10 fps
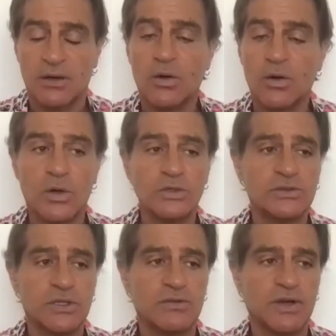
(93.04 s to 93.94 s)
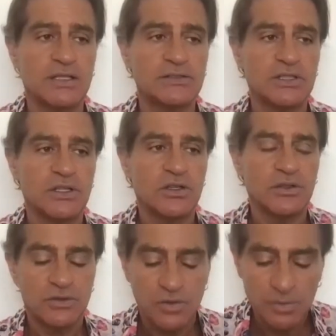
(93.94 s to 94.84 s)
or most of us,
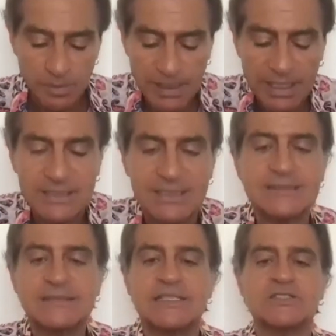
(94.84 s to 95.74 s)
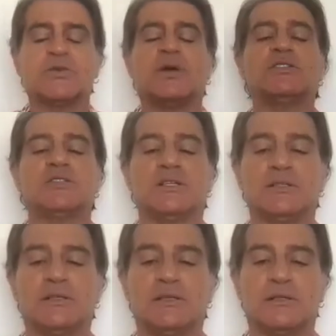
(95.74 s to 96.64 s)
to be in this situation,
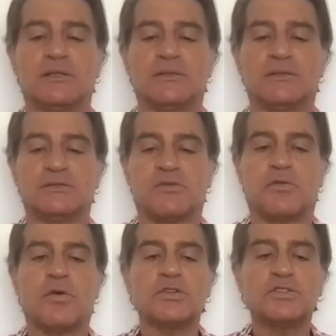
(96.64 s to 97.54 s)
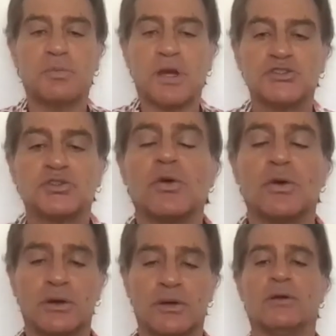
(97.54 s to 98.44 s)
force majeure